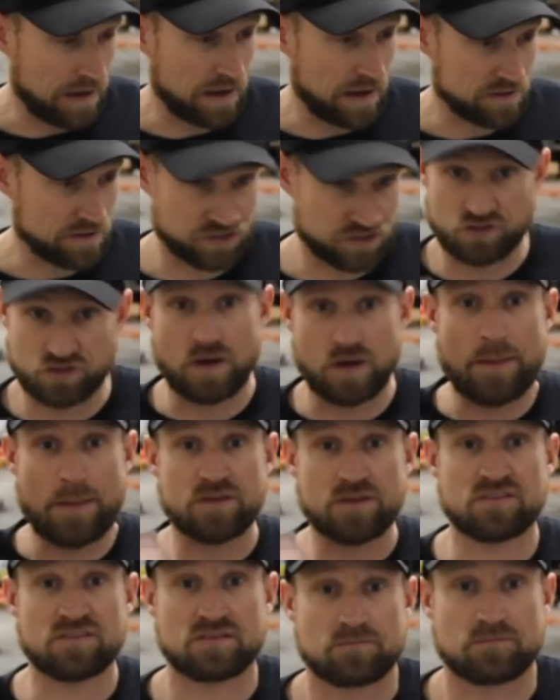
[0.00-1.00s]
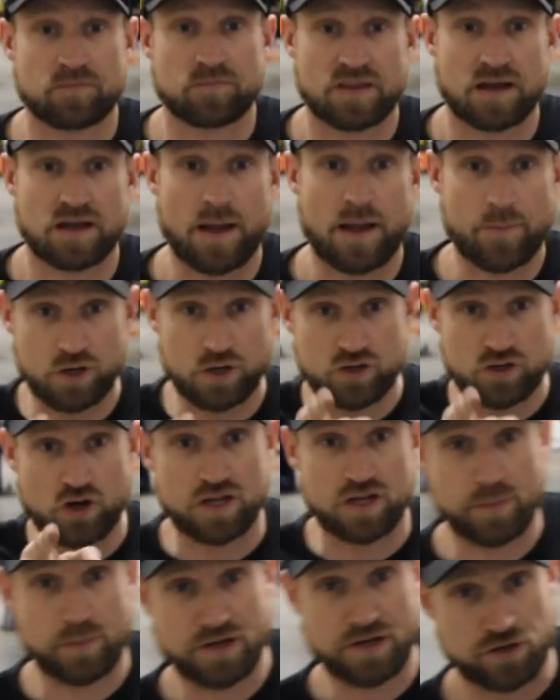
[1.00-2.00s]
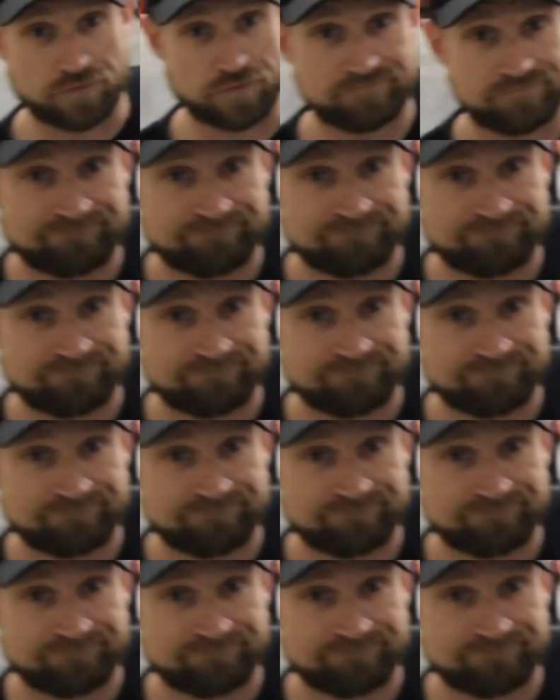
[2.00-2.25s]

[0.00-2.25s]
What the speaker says: Just so happens, I'm going to draw you a picture.